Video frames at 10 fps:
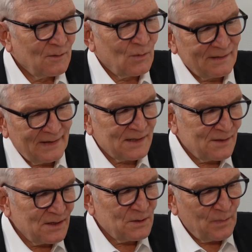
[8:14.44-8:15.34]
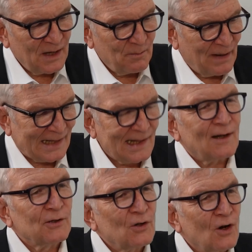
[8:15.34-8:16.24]
Well, there's this big battle
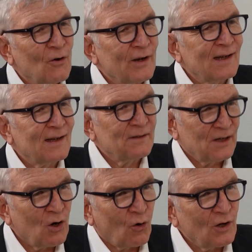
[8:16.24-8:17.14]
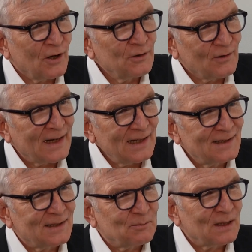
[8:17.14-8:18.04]
ongoing in the colon,
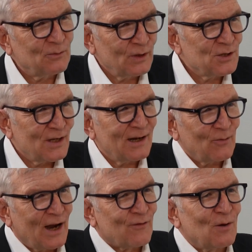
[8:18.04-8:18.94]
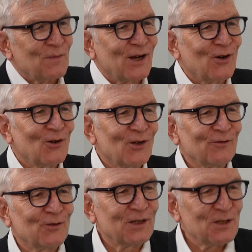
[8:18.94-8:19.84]
right? But we stay away from the
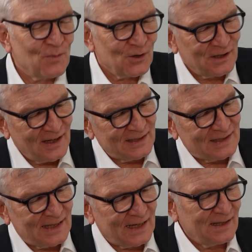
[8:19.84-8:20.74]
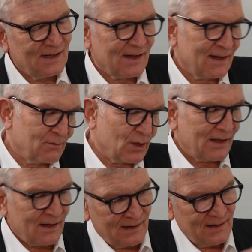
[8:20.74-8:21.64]
colon for this podcast.
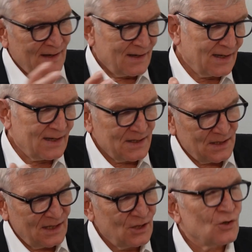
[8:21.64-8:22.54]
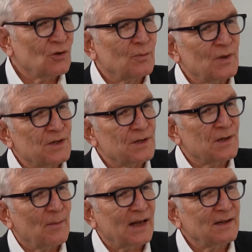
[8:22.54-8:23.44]
Whether ESD should be
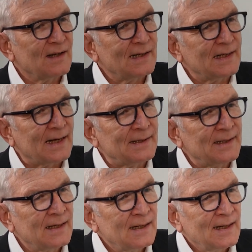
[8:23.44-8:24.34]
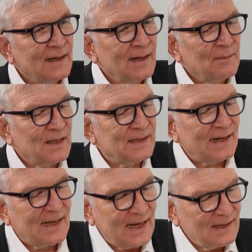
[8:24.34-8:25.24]
systematically done, but
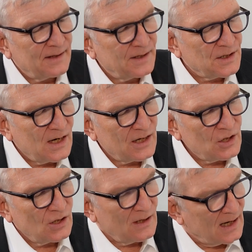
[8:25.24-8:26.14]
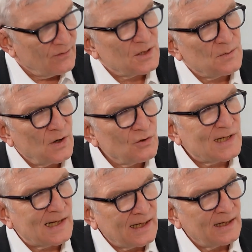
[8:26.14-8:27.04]
again, the discussion covers
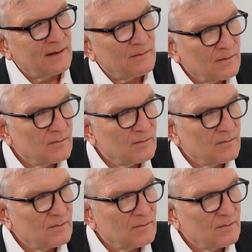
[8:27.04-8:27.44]
mostly